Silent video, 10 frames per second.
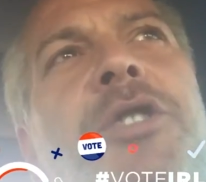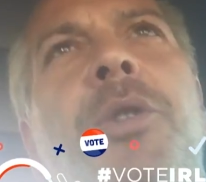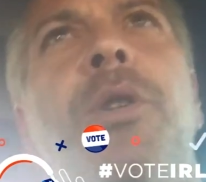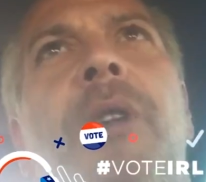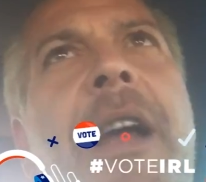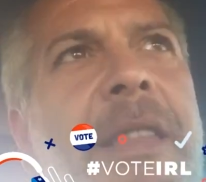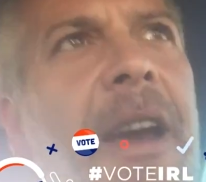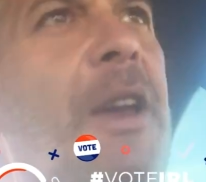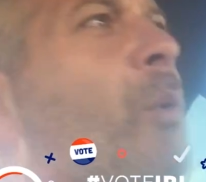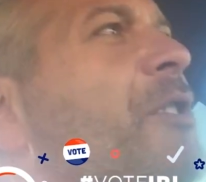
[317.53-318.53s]
do the right
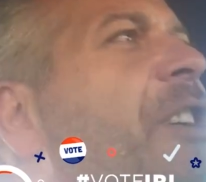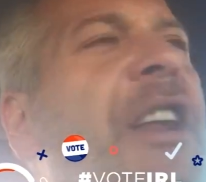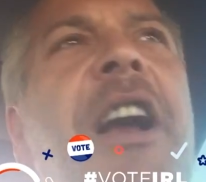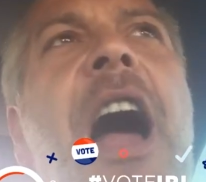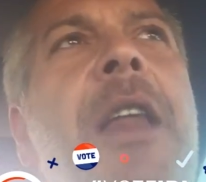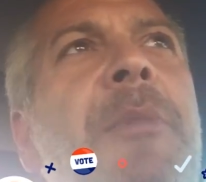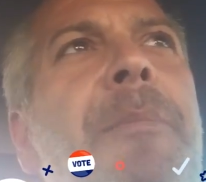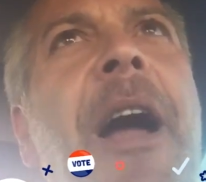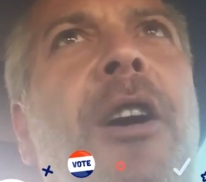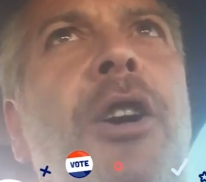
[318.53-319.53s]
thing. He wants to get economy
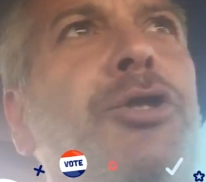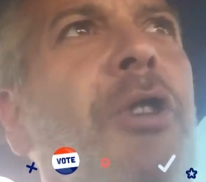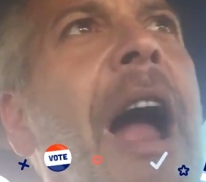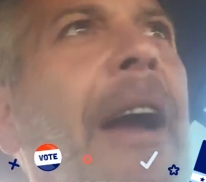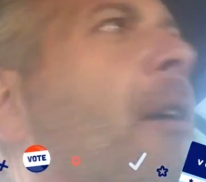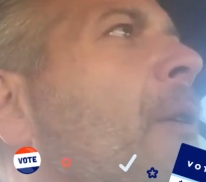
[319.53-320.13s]
back on track.